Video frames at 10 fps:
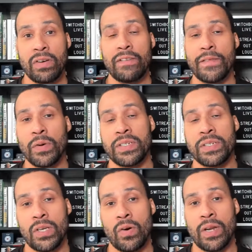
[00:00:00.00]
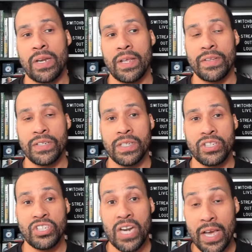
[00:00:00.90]
really focusing on
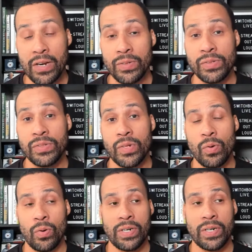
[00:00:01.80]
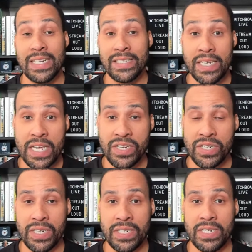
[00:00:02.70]
the channels or
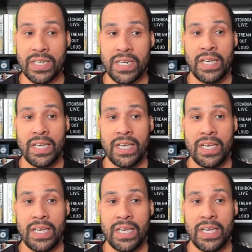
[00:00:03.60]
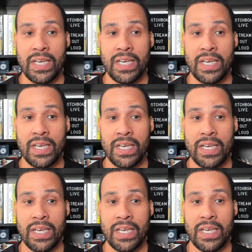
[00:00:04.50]
destinations that were part of
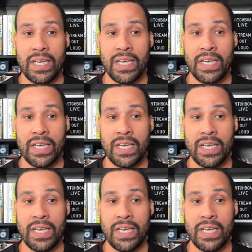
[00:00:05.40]
their streaming, right?